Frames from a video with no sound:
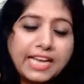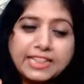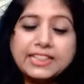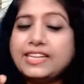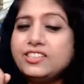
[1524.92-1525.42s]

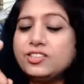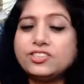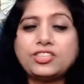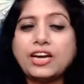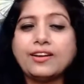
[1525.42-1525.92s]
In this
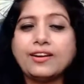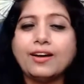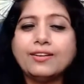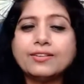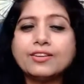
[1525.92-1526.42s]

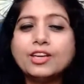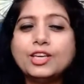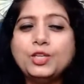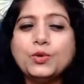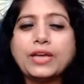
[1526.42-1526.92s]
chakra,
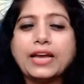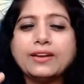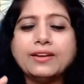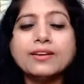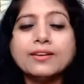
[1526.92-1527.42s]
you
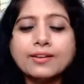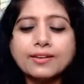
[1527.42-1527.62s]
can